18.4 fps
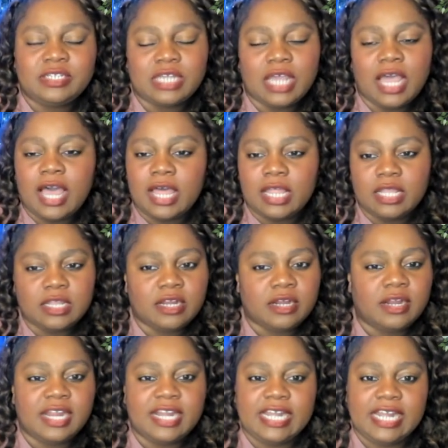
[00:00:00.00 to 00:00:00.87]

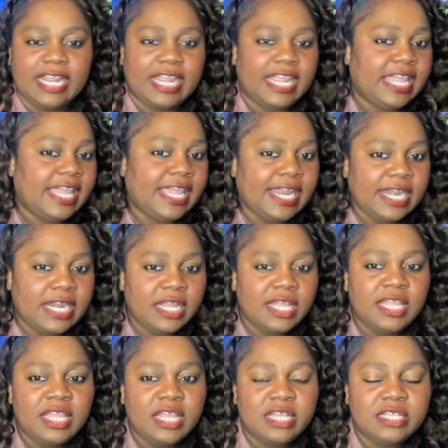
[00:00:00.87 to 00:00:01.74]
toddler, and kid
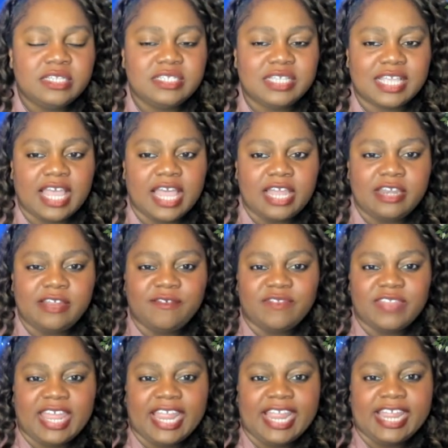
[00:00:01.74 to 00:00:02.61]
to kind
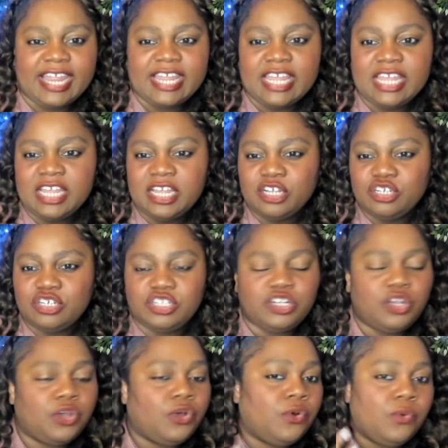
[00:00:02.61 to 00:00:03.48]
of like
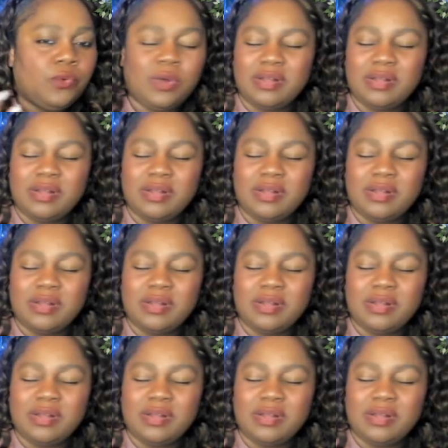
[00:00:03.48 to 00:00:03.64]
show,